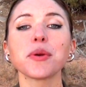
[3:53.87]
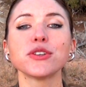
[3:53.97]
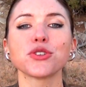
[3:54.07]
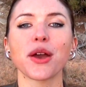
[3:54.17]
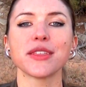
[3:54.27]
you
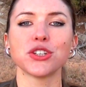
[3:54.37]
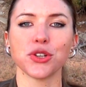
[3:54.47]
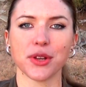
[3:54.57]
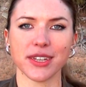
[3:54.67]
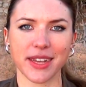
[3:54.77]
enjoyed this
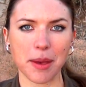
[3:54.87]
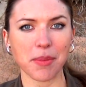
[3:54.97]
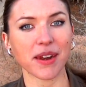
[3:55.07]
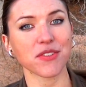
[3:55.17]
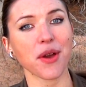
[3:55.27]
shooting tip,
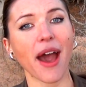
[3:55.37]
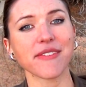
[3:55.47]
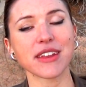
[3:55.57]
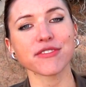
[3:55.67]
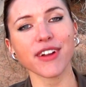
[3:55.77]
and if you have
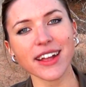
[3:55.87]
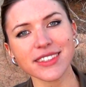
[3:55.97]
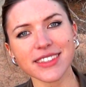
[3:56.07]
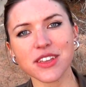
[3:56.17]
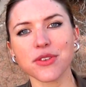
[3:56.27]
any
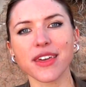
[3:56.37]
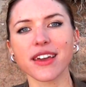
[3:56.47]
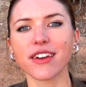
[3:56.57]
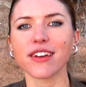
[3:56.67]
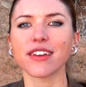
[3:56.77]
friends that you
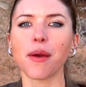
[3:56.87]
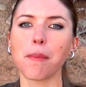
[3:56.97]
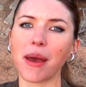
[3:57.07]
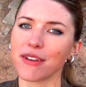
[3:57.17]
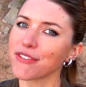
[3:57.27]
think could
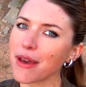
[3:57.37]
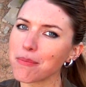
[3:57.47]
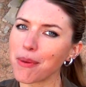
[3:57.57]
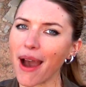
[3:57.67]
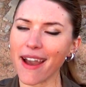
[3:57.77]

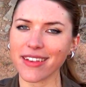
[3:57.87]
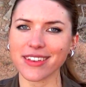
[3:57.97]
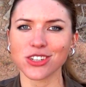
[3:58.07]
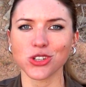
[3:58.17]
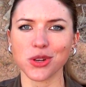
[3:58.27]
benefit by
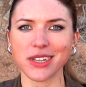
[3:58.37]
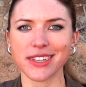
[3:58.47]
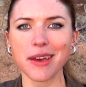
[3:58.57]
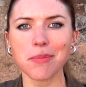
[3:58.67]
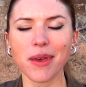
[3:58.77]
this shooting
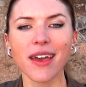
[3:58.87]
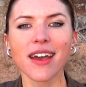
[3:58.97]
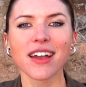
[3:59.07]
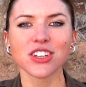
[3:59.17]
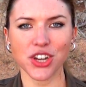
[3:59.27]
tip,
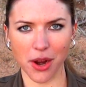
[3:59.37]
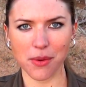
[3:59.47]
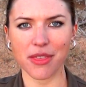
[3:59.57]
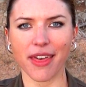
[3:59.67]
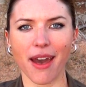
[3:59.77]
share it
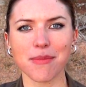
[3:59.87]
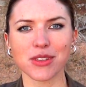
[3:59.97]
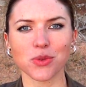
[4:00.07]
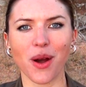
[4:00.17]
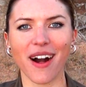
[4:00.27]
with them
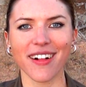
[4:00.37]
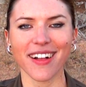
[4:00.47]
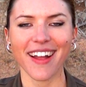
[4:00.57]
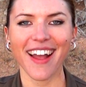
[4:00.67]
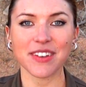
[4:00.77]
as well.
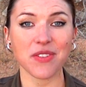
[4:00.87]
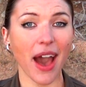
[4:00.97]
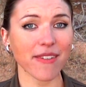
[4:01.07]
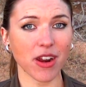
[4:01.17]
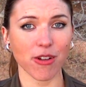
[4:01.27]
If you
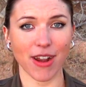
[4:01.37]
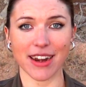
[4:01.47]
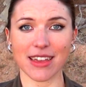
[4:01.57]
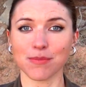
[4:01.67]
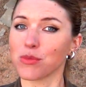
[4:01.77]
haven't
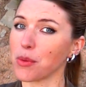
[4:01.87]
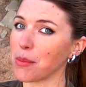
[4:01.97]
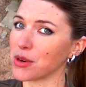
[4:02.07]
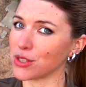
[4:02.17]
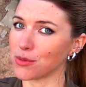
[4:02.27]
already,
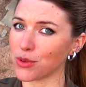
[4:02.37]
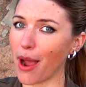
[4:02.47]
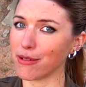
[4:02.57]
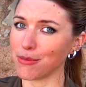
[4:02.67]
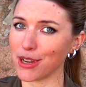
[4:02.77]
remember to
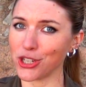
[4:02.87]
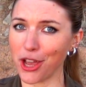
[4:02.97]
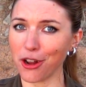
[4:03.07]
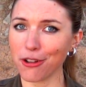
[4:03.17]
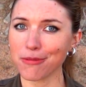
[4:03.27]
subscribe to my
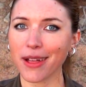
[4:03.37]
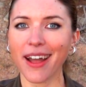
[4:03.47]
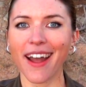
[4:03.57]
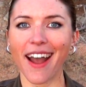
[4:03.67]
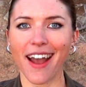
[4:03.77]
channel,
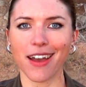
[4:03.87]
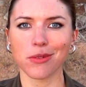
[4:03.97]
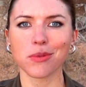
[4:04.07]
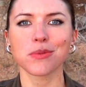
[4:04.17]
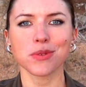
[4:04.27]

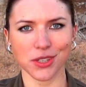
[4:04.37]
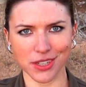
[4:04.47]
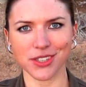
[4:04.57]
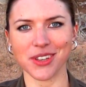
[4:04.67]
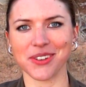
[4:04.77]
and we'll see
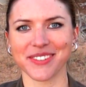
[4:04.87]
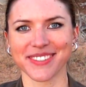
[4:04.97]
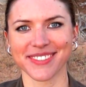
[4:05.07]
you soon.